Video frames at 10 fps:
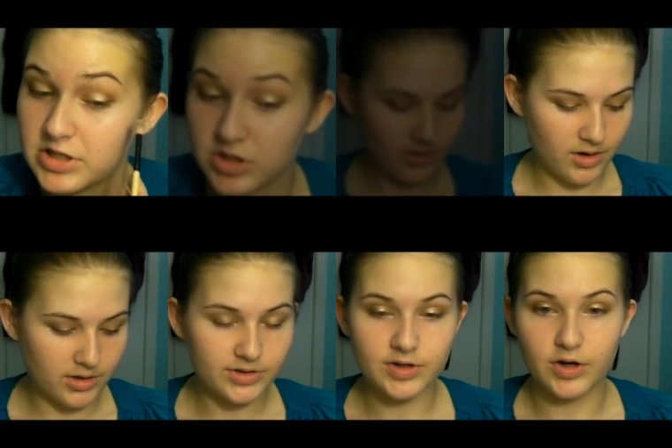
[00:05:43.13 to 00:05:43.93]
And
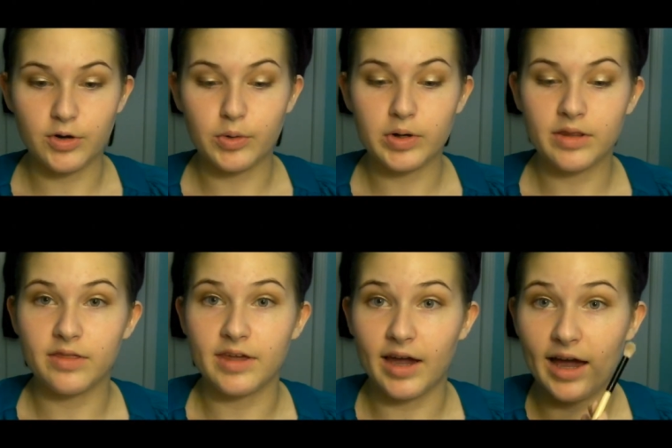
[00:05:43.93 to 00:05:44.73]
also
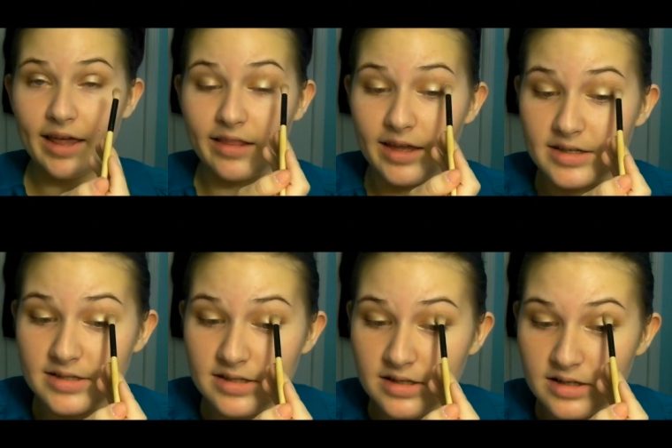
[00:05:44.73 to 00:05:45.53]
the highlight.